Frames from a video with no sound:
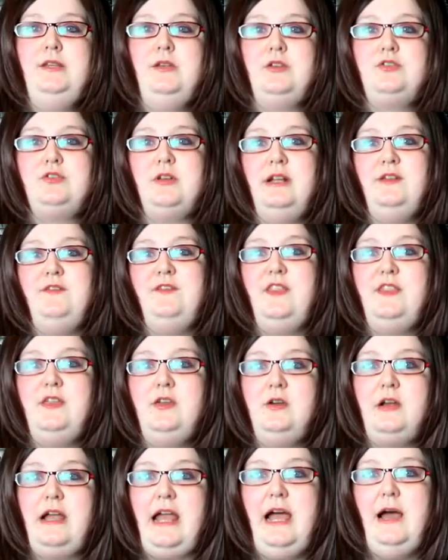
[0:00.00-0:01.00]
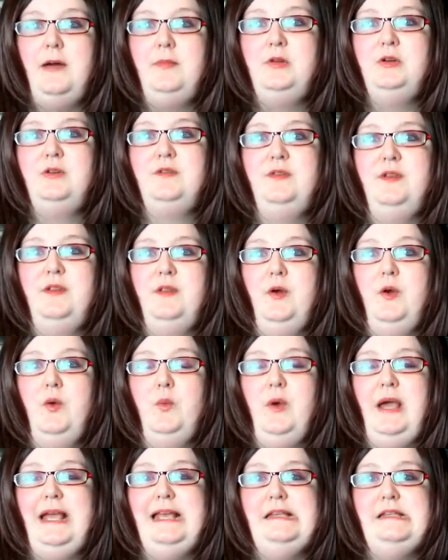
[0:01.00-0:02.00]
you're trying to feather your cap, look for
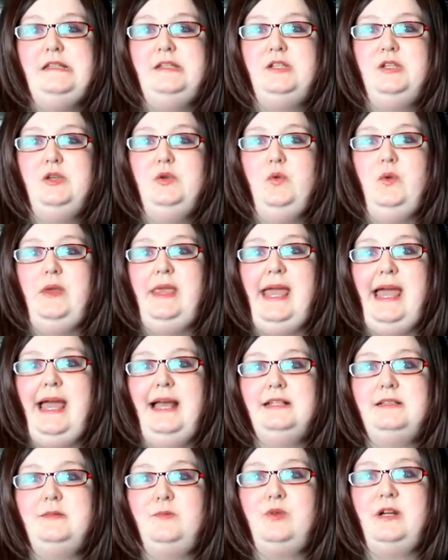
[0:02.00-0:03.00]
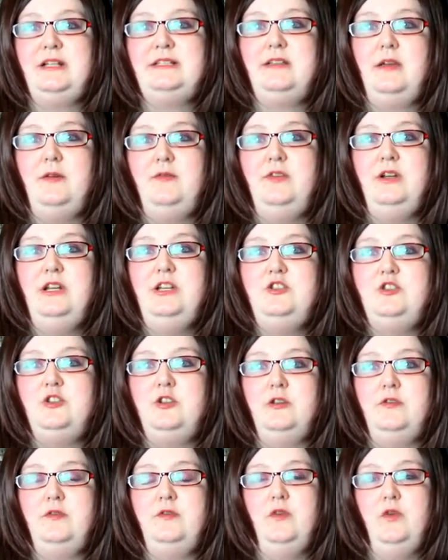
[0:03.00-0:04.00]
ways to get press coverage,
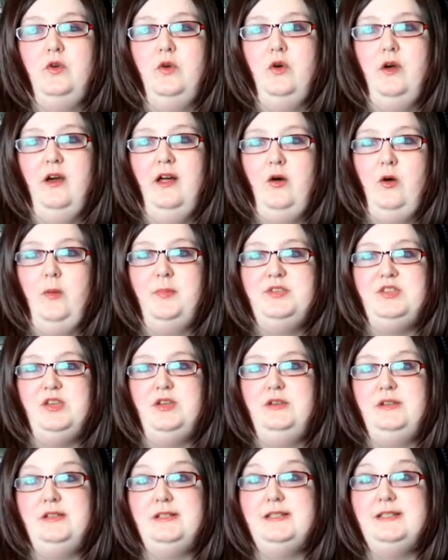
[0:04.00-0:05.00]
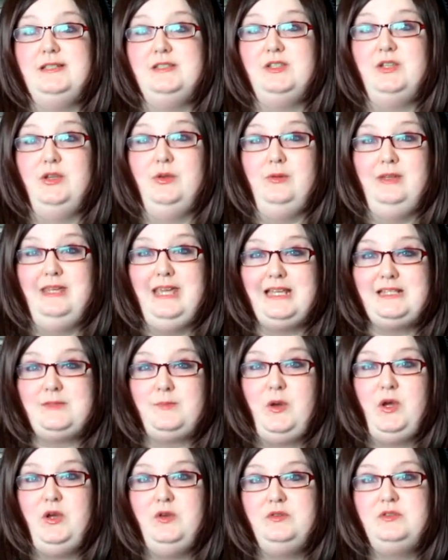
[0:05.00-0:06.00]
look for opportunities to guest
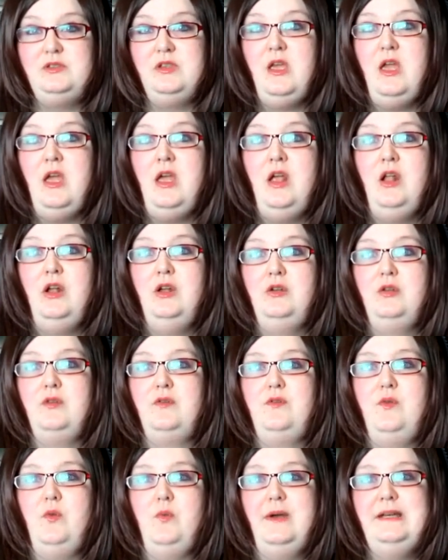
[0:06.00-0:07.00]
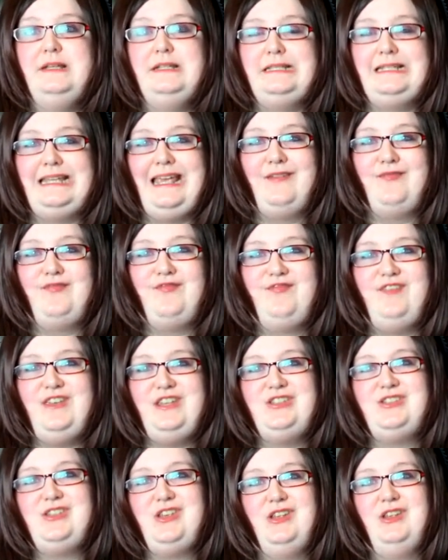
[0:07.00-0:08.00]
post, look for ways to get
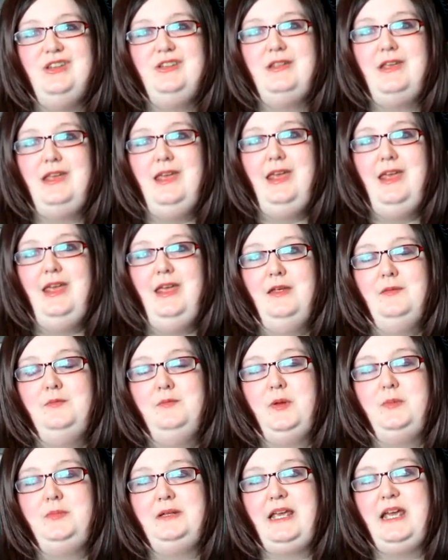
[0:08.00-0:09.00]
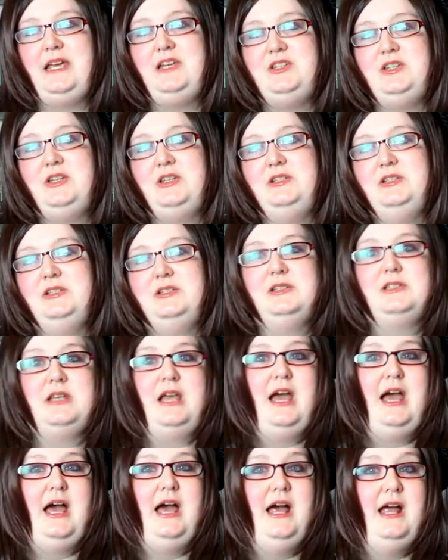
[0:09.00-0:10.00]
featured in publications
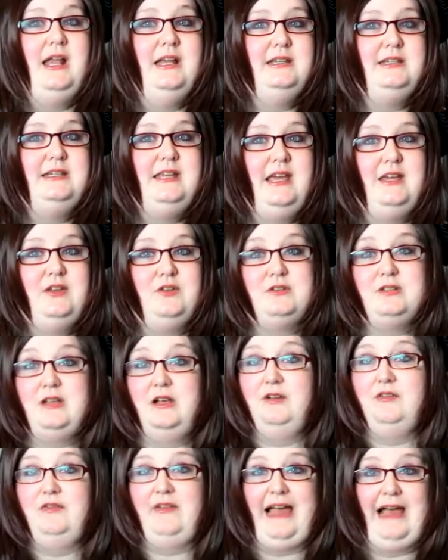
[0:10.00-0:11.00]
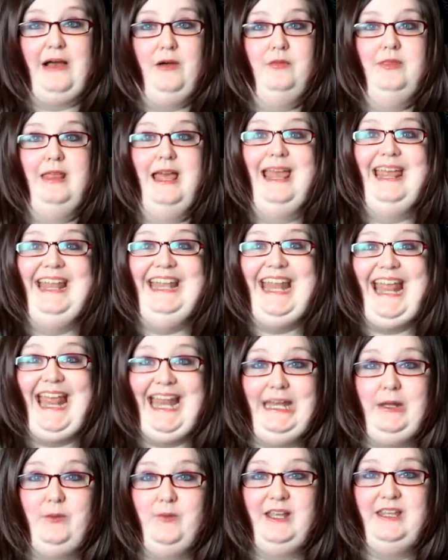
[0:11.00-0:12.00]
and get yourself out there in
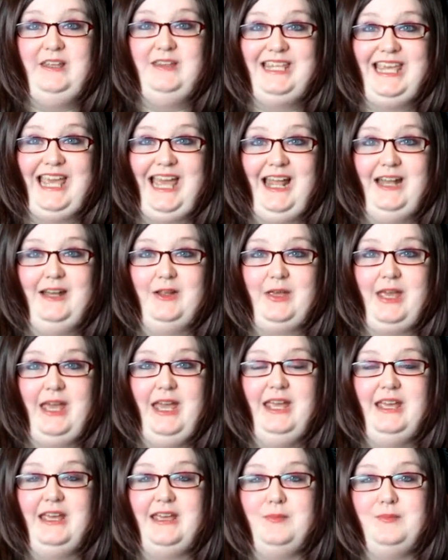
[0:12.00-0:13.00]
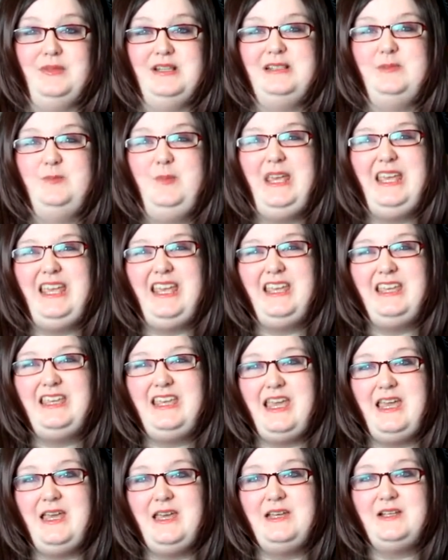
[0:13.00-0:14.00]
any way you can, okay? It can be speaking
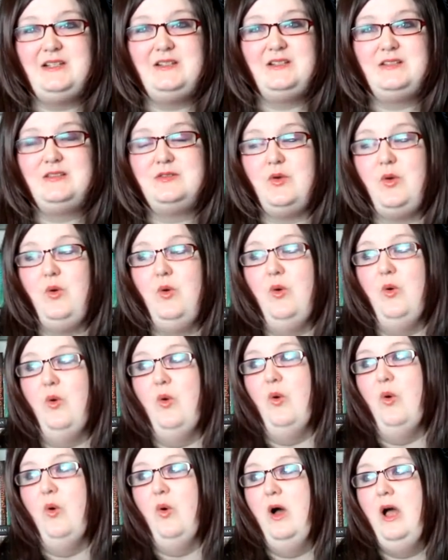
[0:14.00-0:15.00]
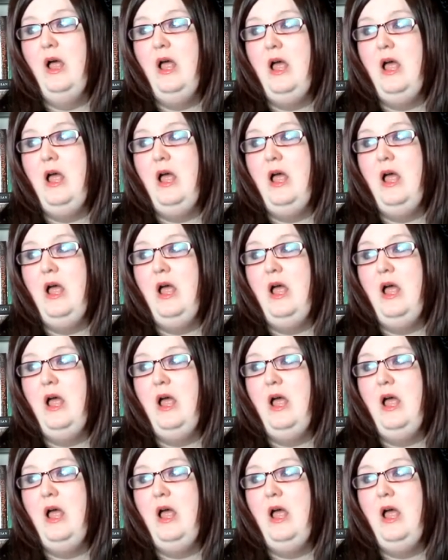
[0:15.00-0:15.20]
gigs or